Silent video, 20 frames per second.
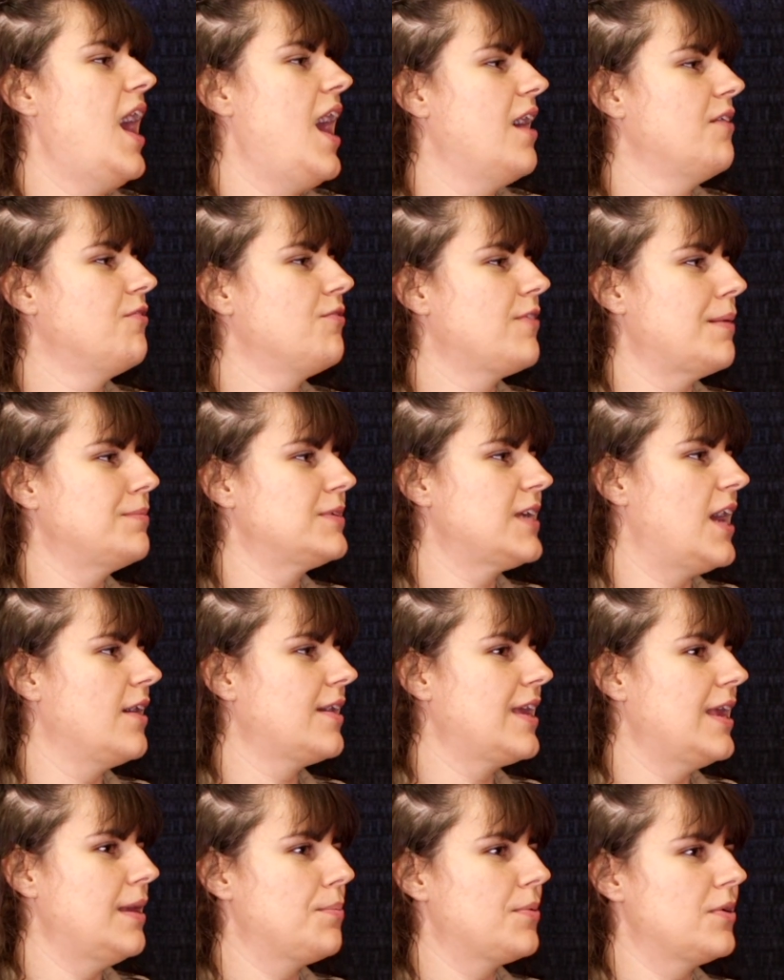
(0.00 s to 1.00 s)
of reptile
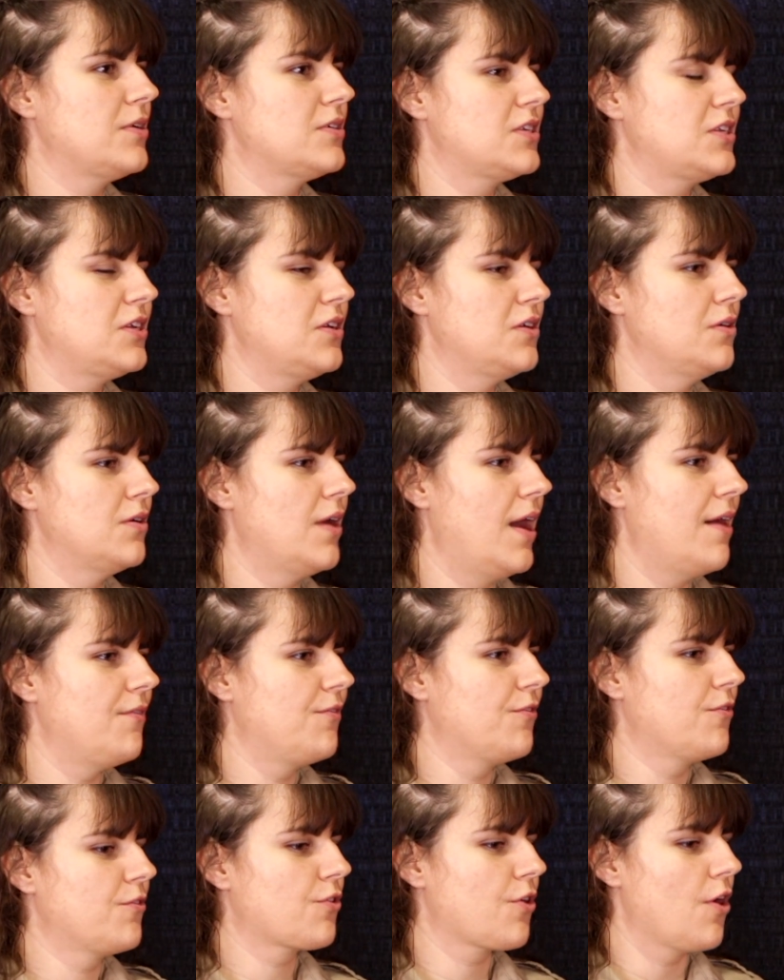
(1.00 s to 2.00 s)
keepers who have
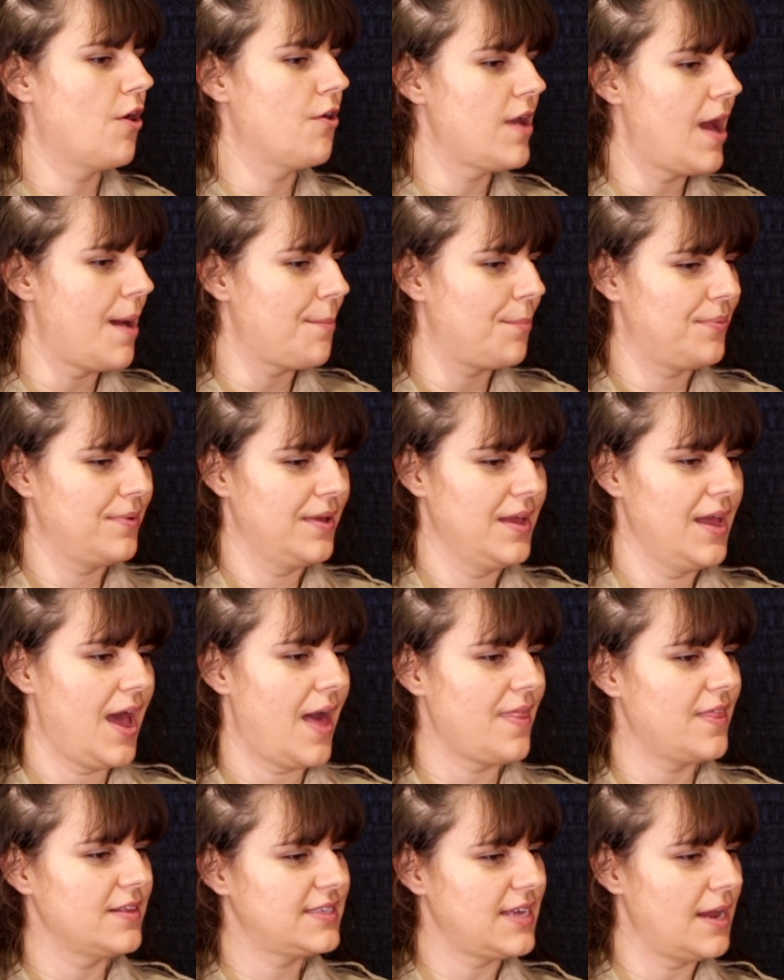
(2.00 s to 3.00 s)
grown up
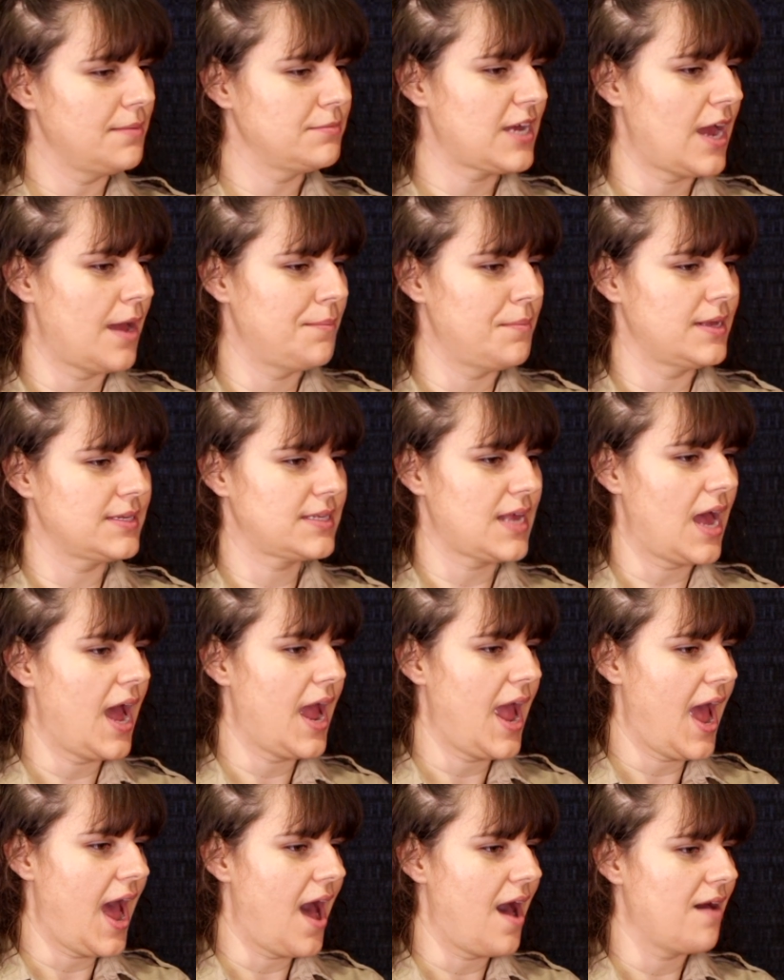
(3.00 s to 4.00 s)
at the same time as
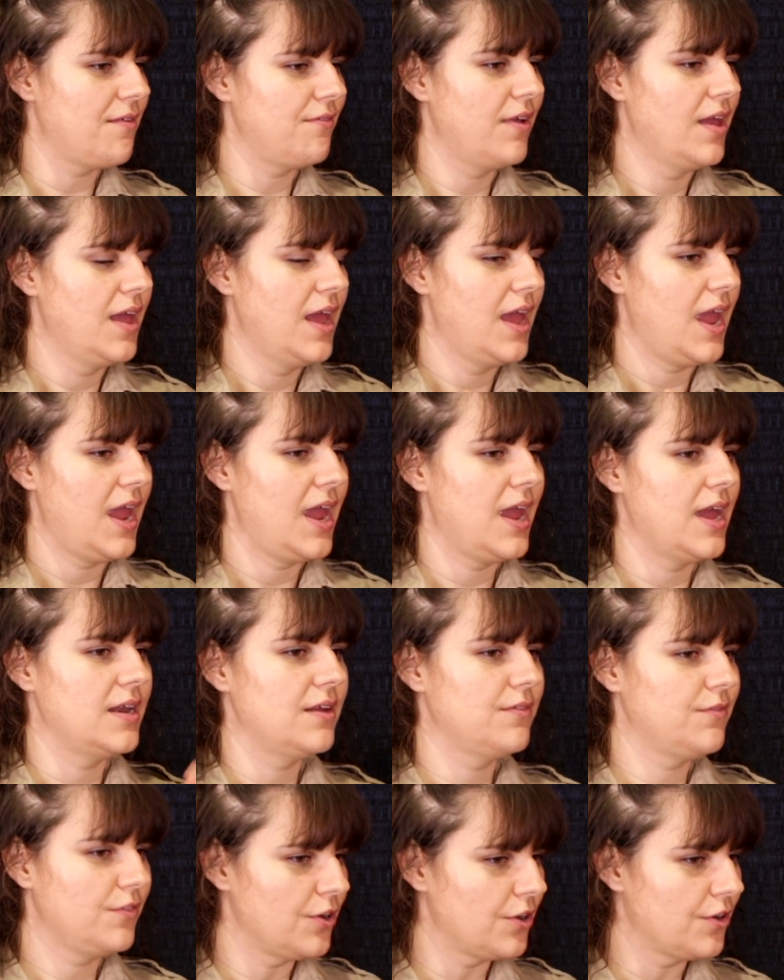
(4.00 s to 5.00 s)
I have and
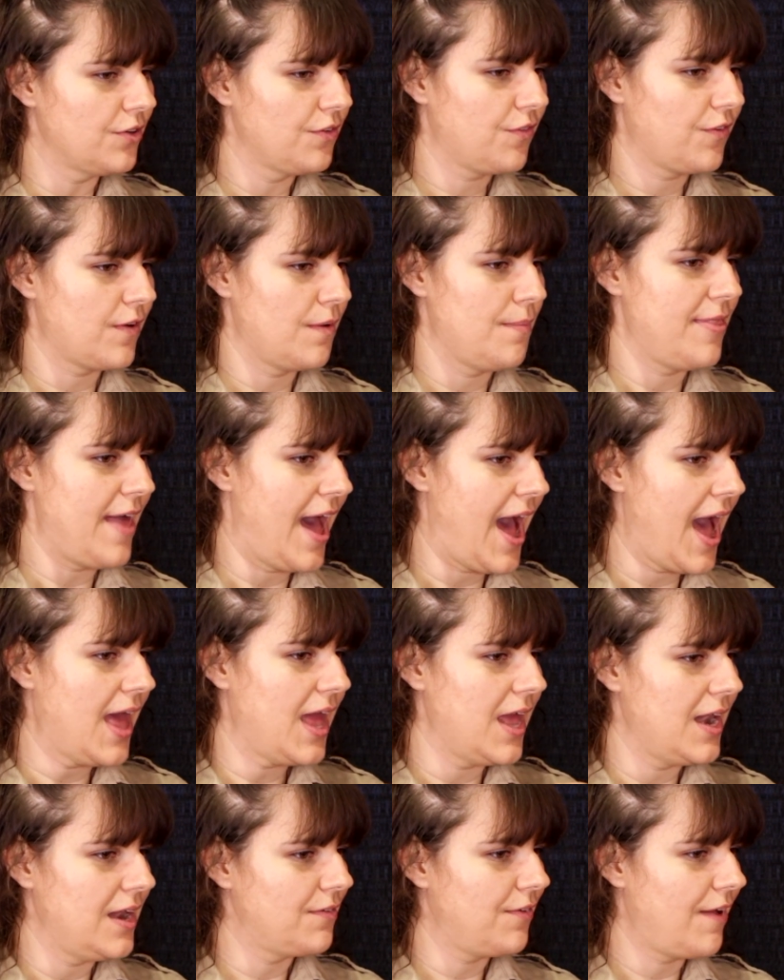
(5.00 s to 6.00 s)
have learned from
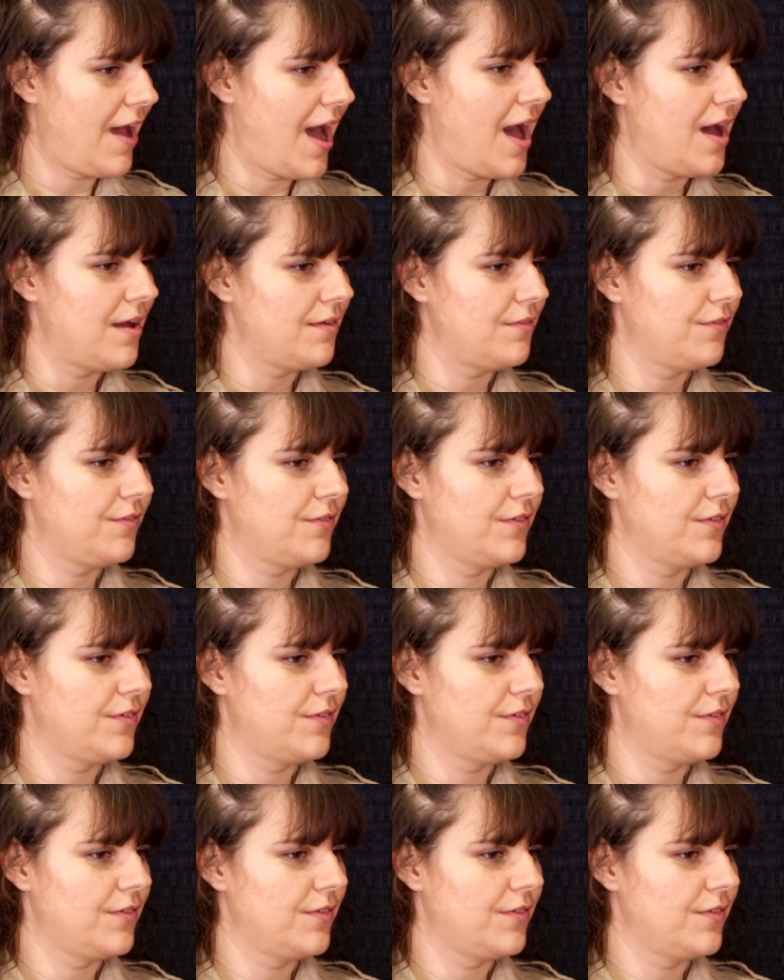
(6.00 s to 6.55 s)
that and have, have